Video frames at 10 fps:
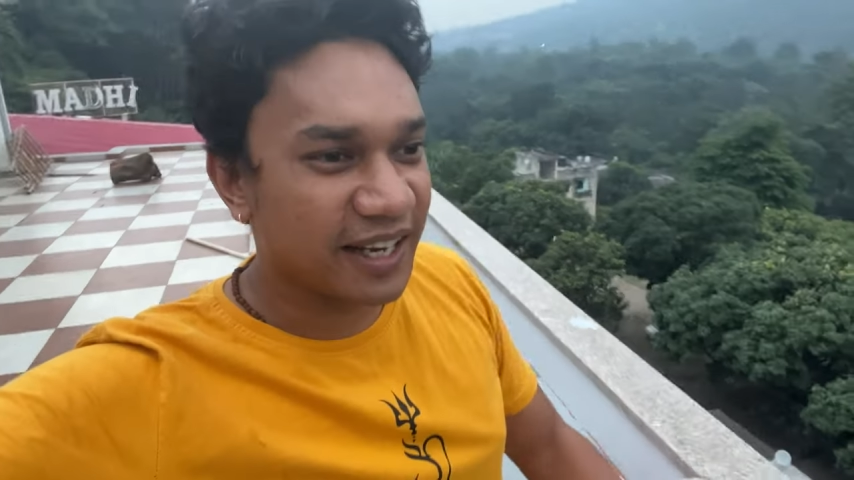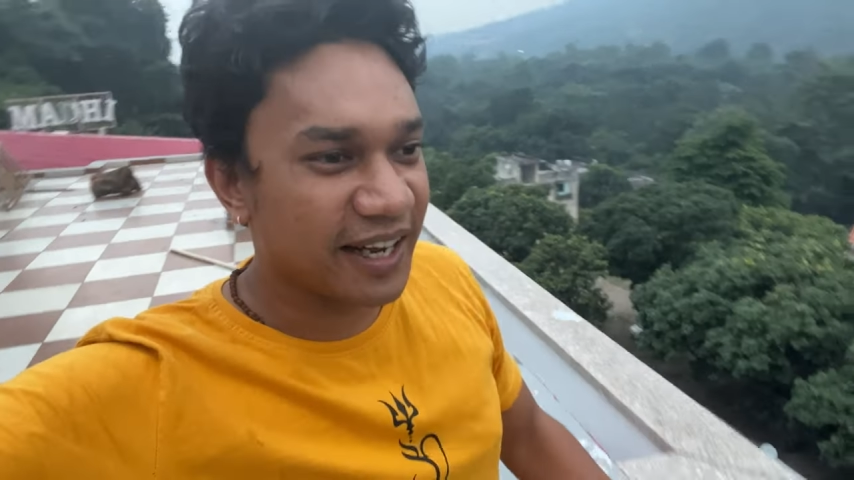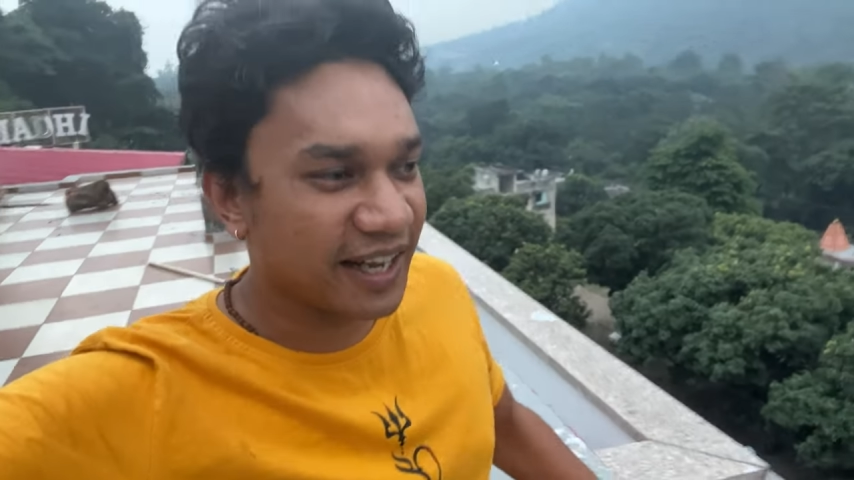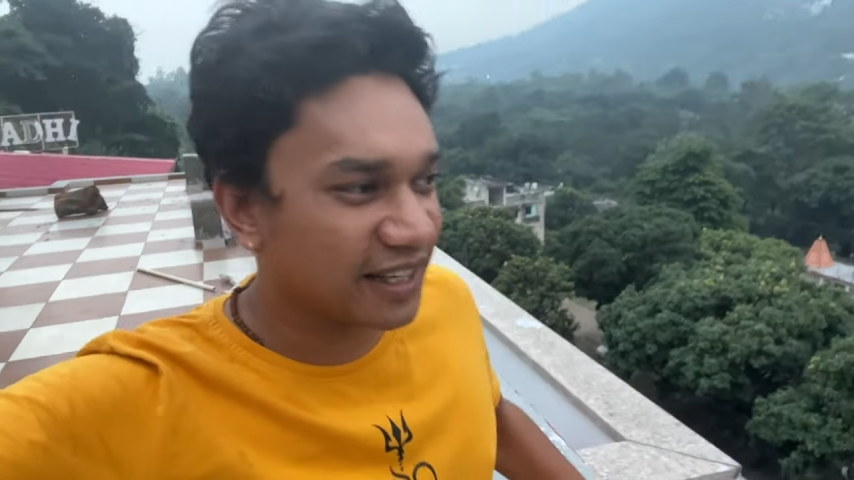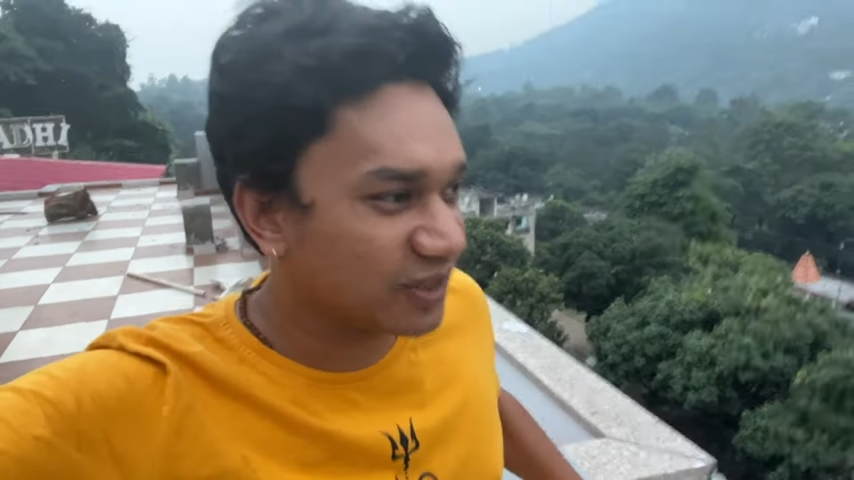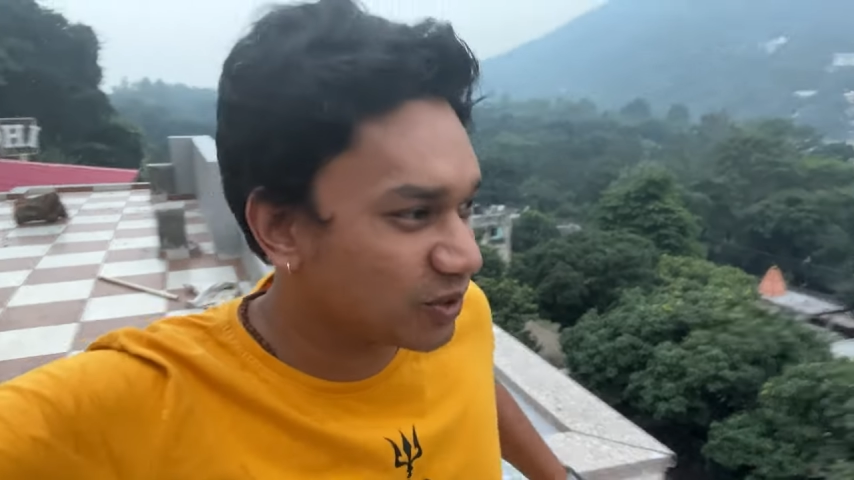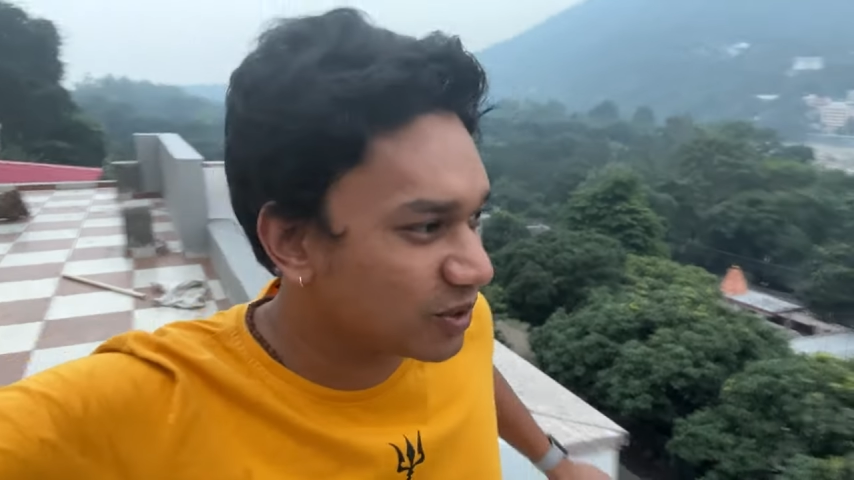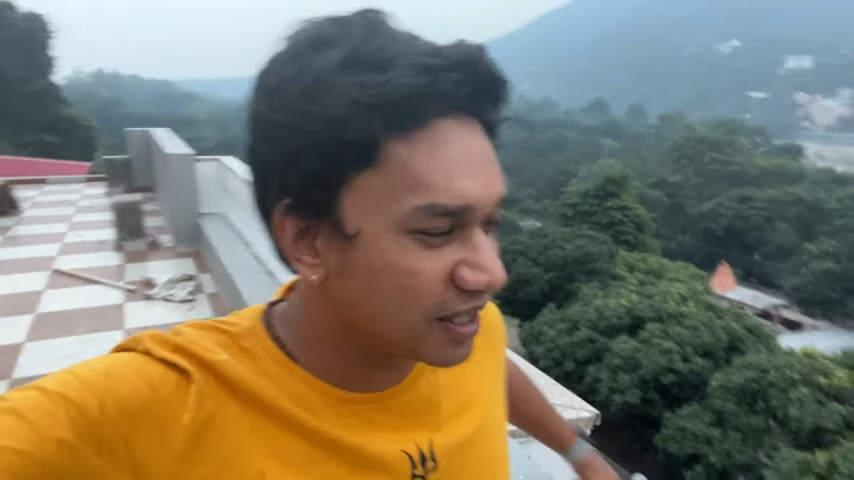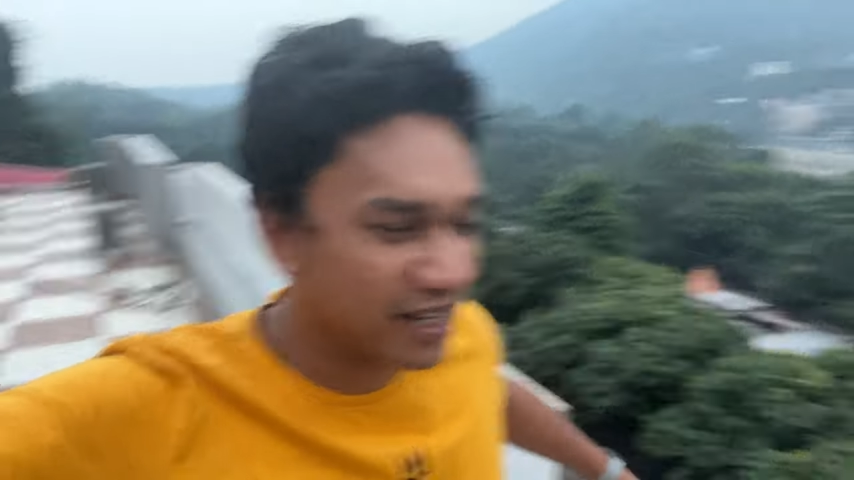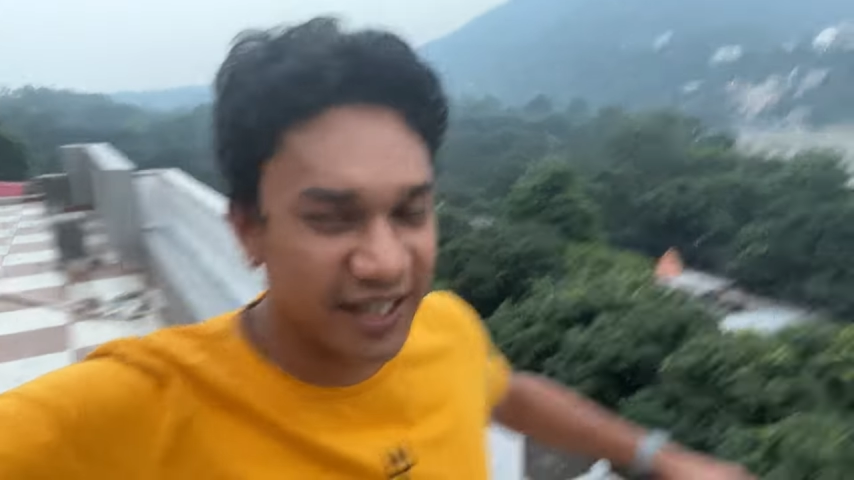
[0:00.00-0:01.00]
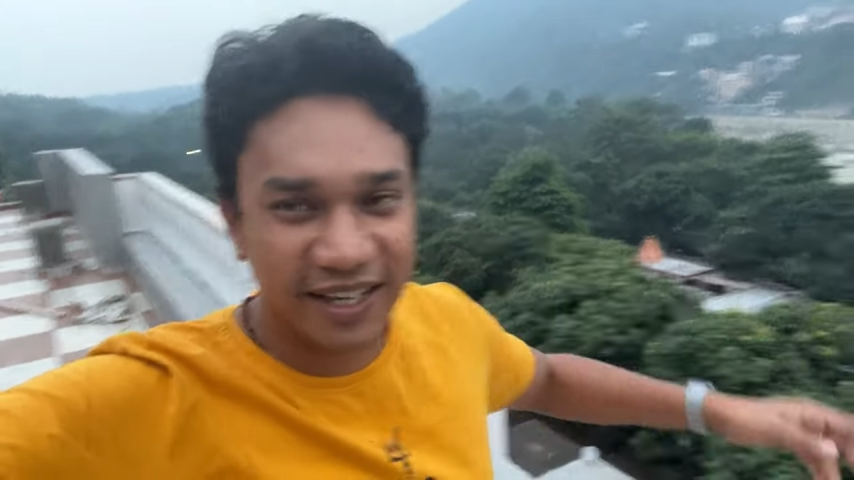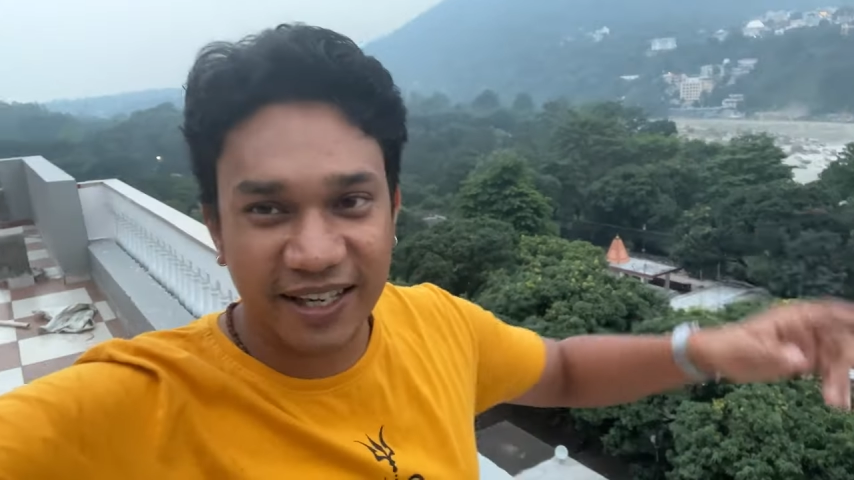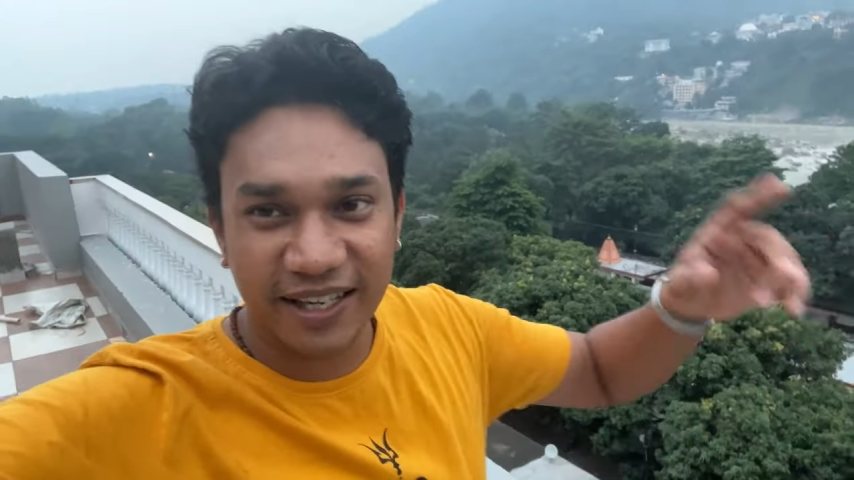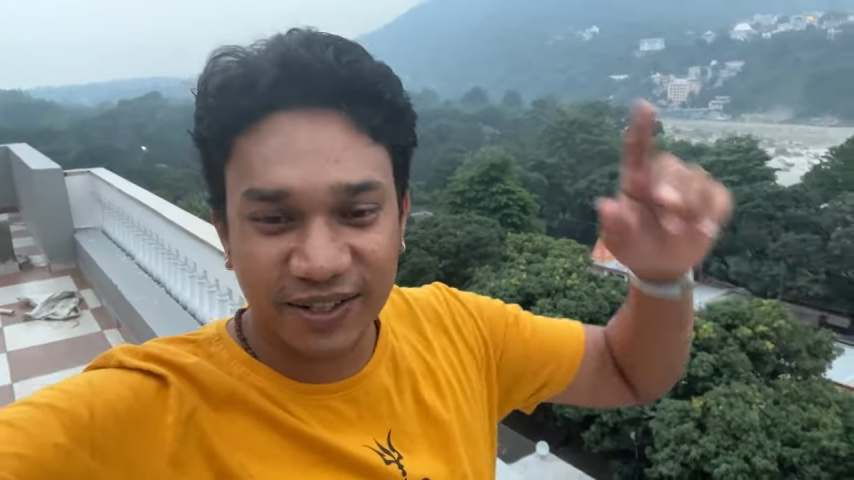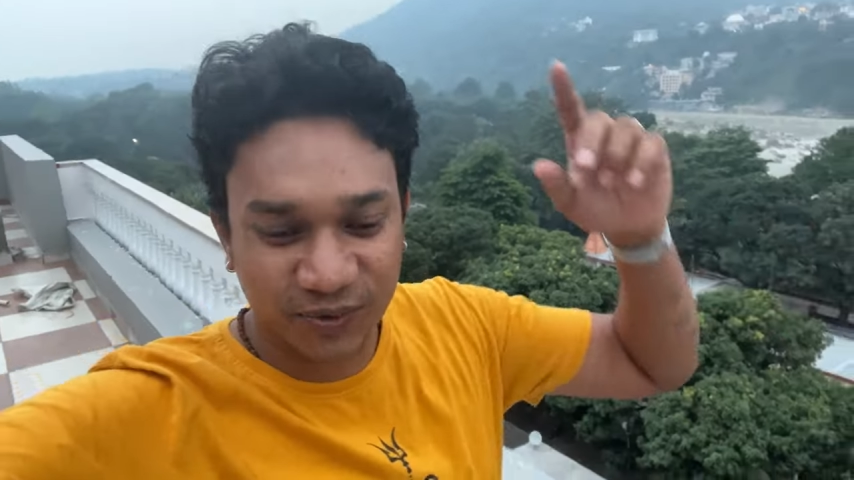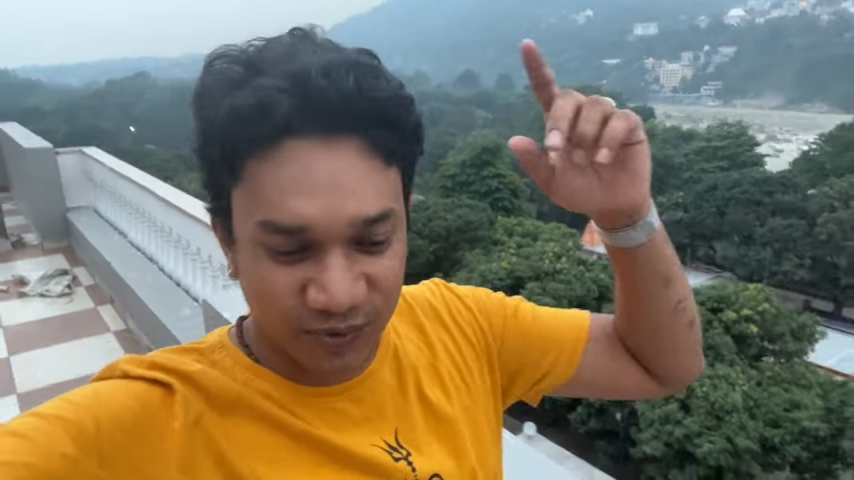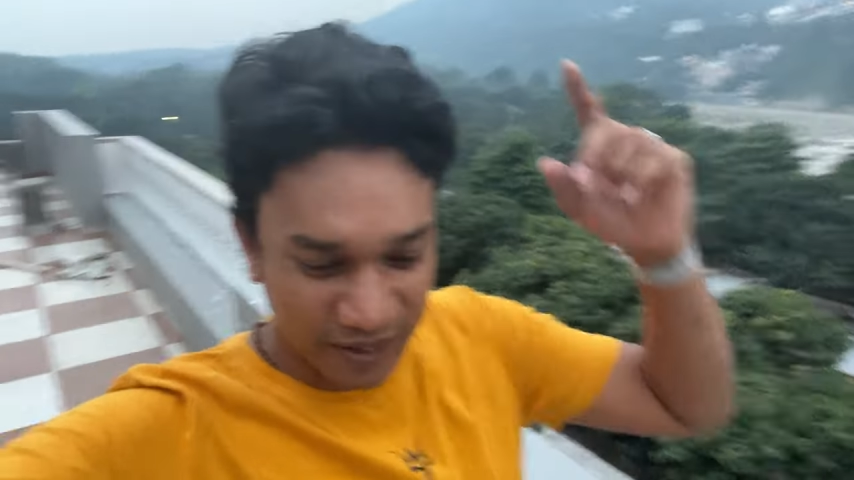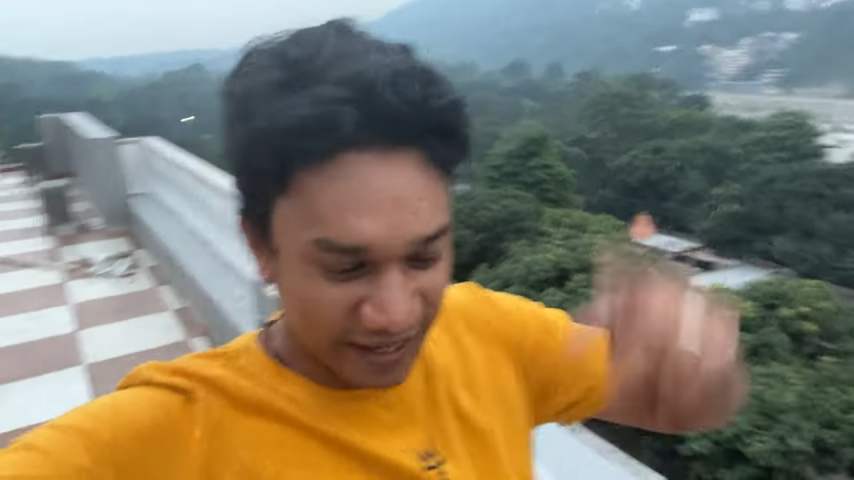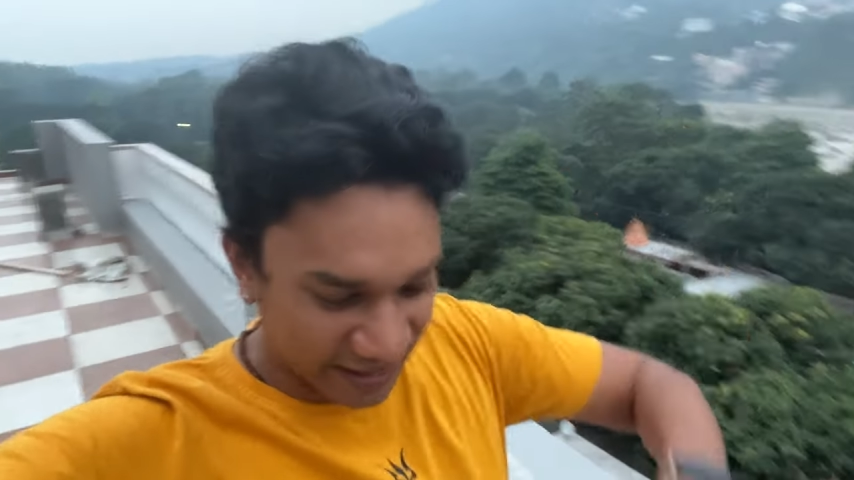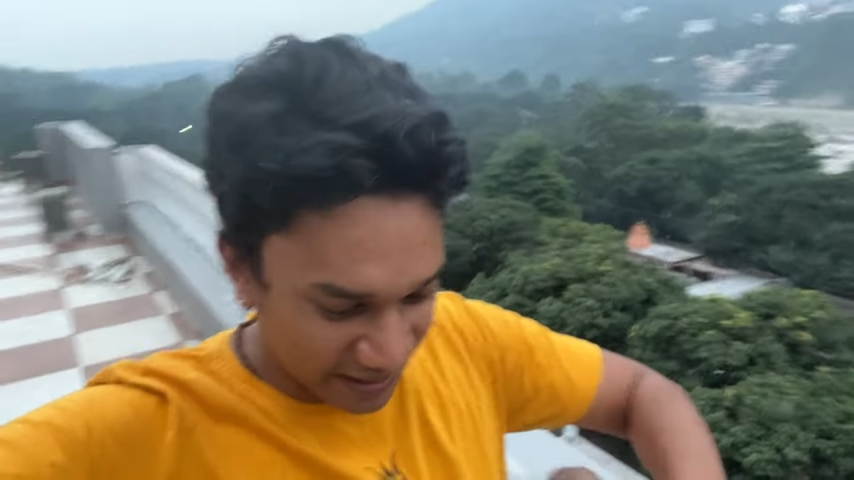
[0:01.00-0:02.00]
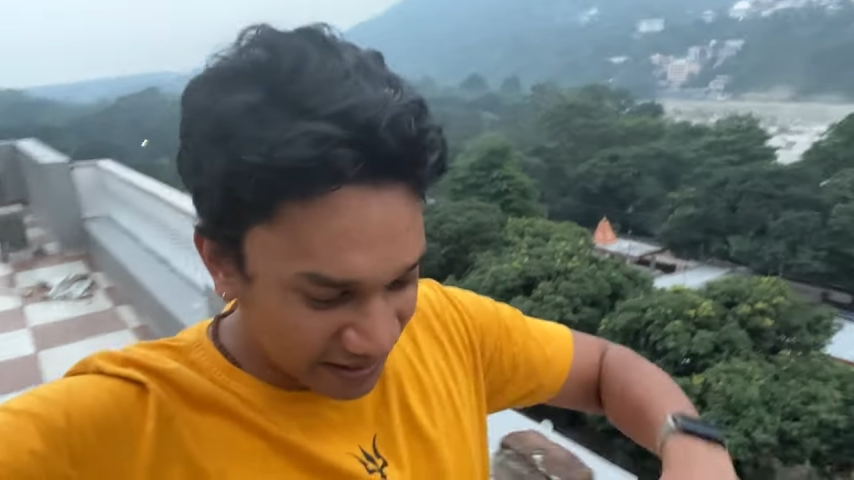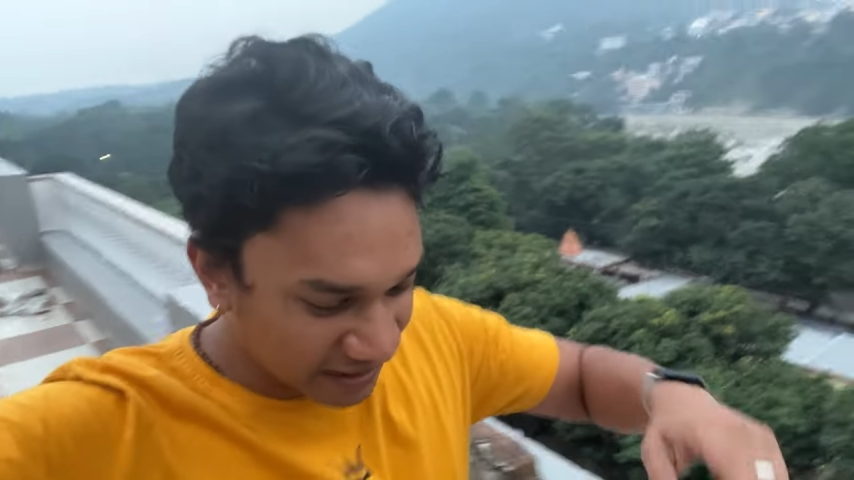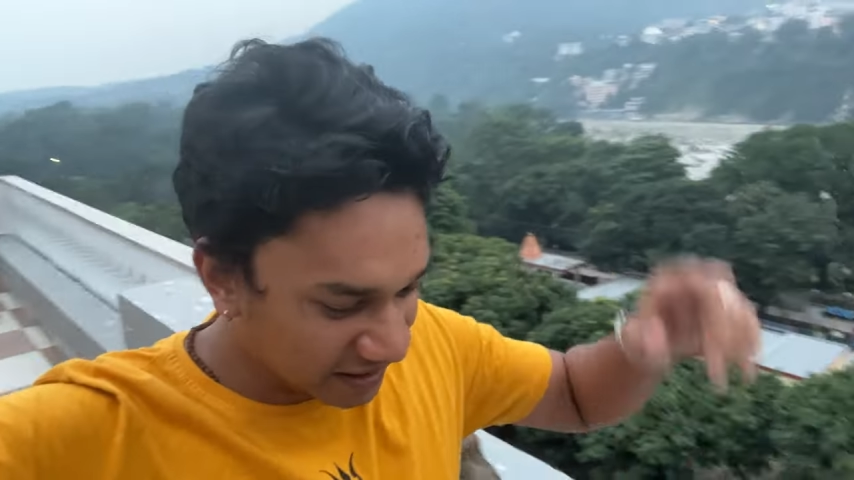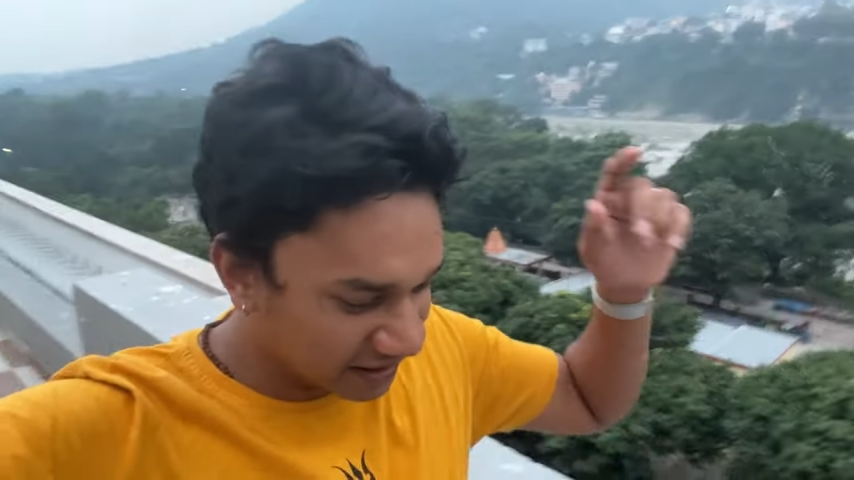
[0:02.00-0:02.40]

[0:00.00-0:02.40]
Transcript: and today is Friday